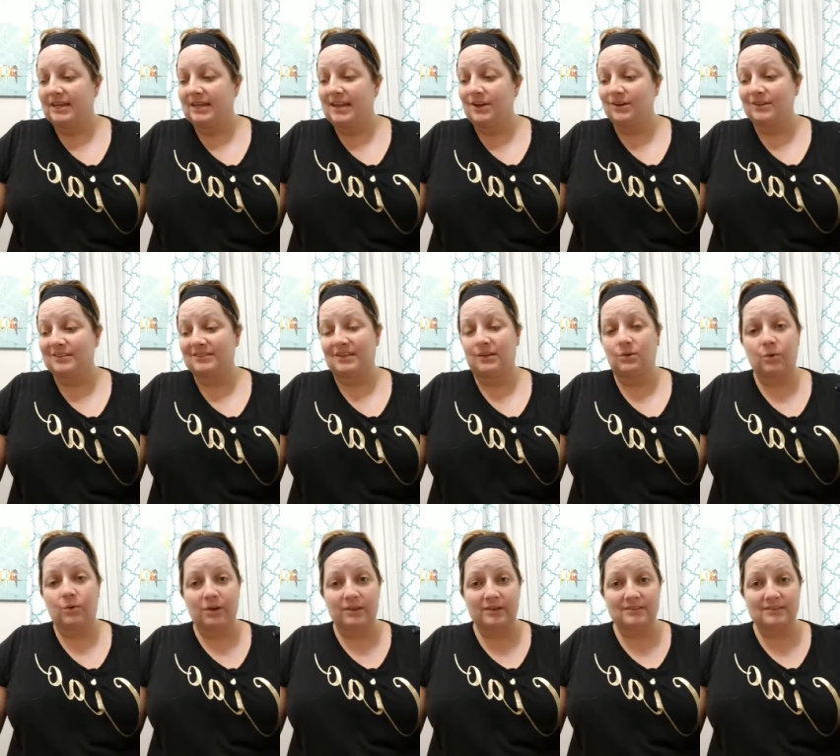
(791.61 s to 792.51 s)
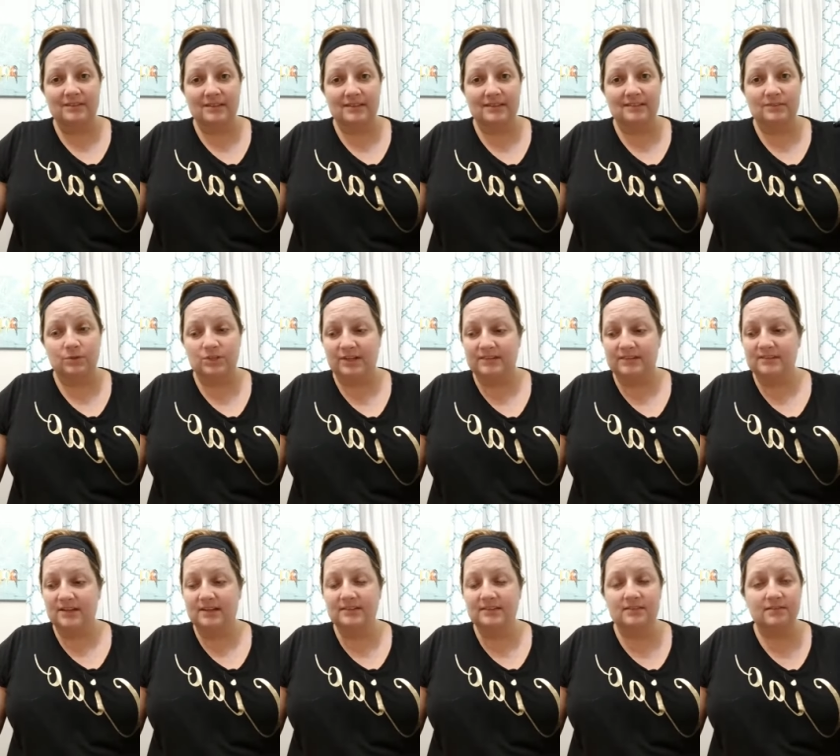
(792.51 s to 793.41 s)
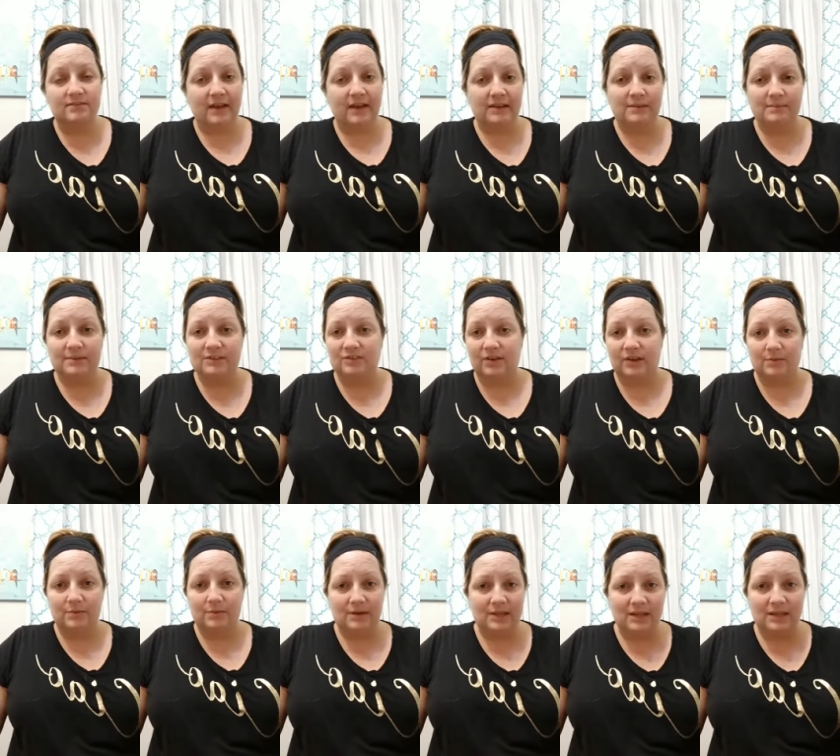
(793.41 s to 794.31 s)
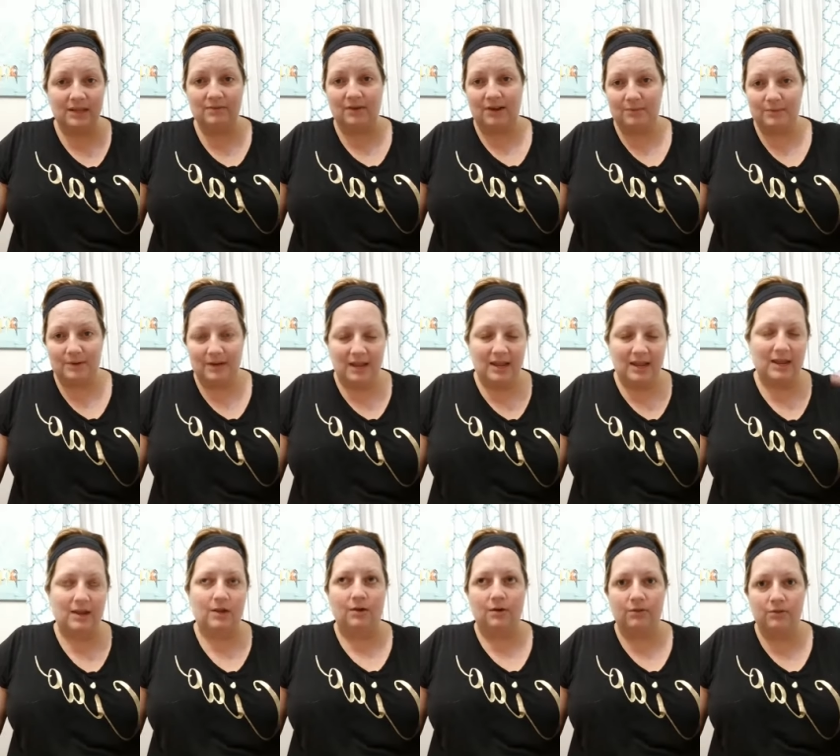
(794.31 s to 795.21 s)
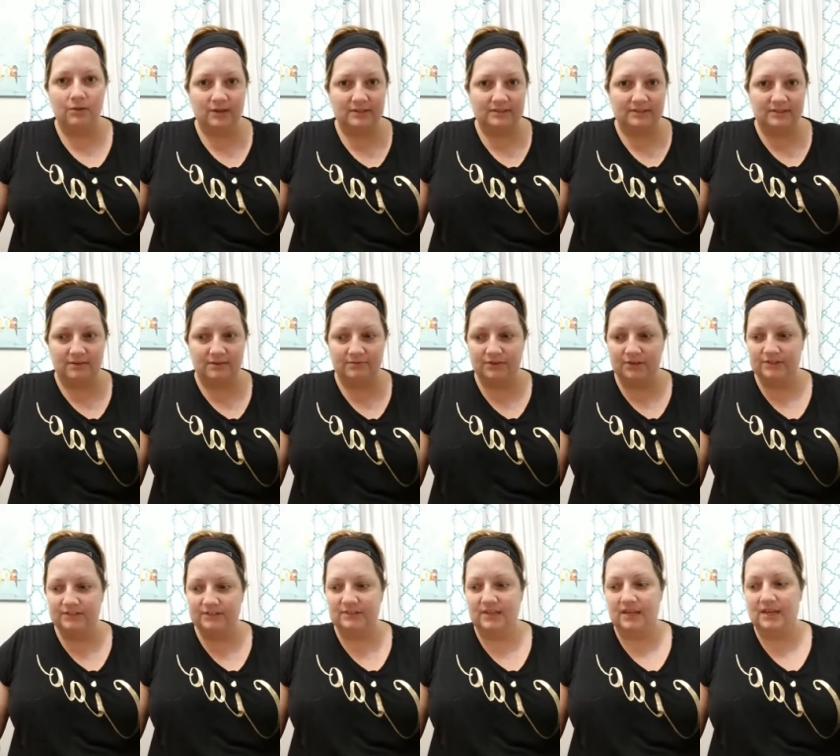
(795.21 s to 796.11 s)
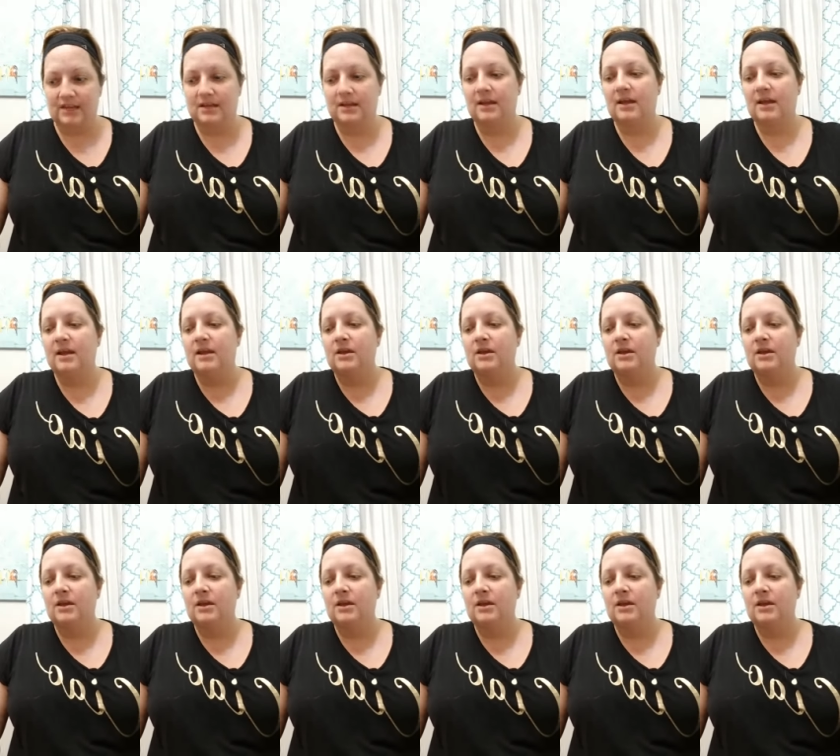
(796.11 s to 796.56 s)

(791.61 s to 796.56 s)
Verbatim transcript: carrot seed oil, is in this, which has tons of vitamins, vitamin E, vitamin A, all the good stuff for your skin,